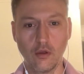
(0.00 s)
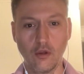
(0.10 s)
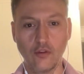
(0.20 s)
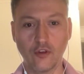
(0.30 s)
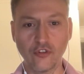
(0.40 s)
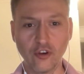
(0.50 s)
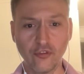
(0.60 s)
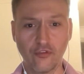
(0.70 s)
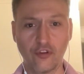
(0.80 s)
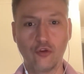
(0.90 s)
Doesn't
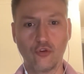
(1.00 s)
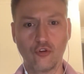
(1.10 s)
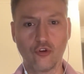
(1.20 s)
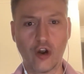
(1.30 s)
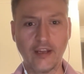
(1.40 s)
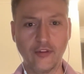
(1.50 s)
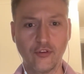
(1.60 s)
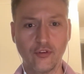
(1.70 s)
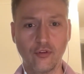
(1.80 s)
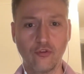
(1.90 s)
it feel great
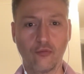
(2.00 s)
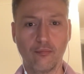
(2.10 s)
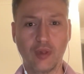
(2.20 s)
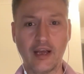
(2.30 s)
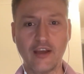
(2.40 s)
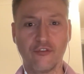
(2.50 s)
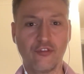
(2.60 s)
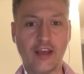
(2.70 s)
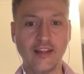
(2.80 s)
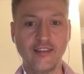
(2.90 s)
to play a
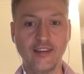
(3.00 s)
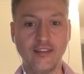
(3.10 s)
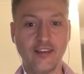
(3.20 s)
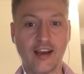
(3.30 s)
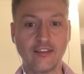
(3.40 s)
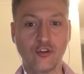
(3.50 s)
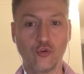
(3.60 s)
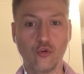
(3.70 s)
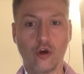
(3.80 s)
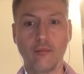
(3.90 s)
fancy
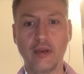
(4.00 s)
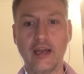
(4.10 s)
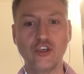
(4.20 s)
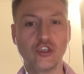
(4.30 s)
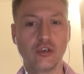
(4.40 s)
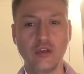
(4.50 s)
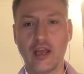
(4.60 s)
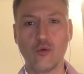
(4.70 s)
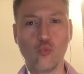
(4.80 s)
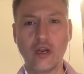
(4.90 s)
tactical combination
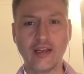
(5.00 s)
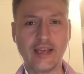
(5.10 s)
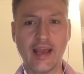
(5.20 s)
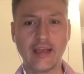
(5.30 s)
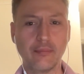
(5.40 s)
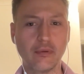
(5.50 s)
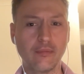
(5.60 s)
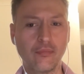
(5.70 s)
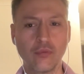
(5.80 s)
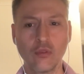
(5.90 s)
and win a game?
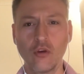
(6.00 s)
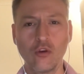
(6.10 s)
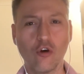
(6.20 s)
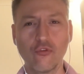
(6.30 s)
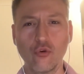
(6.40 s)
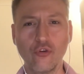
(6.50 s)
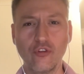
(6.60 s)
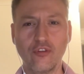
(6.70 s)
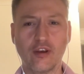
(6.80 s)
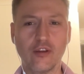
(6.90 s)
Of course
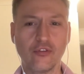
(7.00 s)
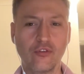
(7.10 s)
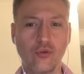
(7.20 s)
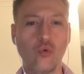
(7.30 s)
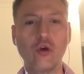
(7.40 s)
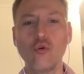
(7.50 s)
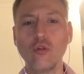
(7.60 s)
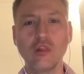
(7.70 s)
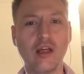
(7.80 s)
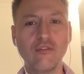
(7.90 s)
it does. We all
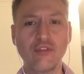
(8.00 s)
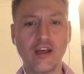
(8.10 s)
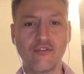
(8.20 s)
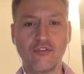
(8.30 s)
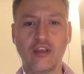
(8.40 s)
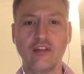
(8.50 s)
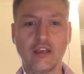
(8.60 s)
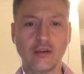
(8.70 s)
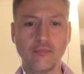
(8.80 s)
love that feeling.